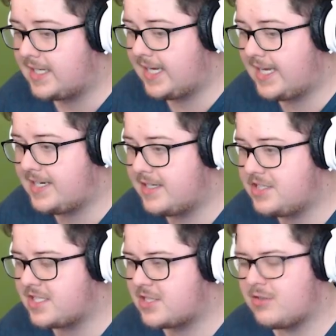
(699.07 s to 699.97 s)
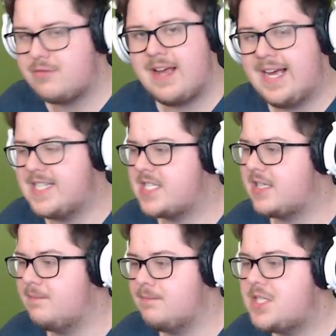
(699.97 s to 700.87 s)
And it just sort of adds to the
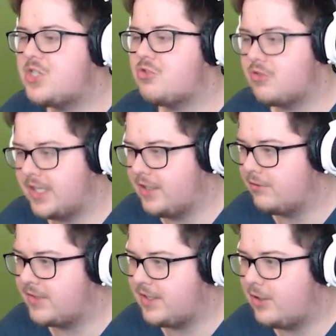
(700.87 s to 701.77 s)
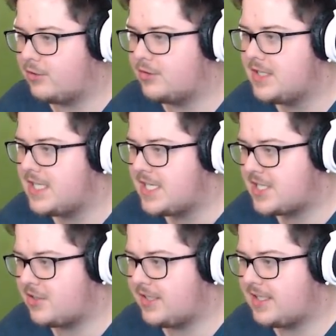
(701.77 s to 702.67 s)
mystery of the whole
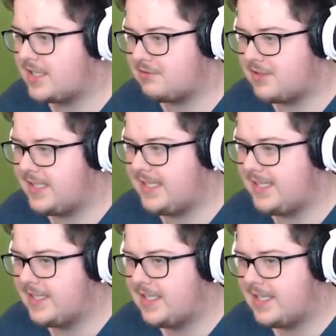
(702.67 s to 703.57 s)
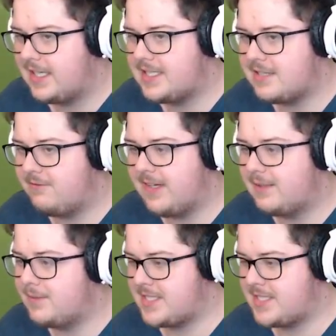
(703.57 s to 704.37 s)
Sonic 3 development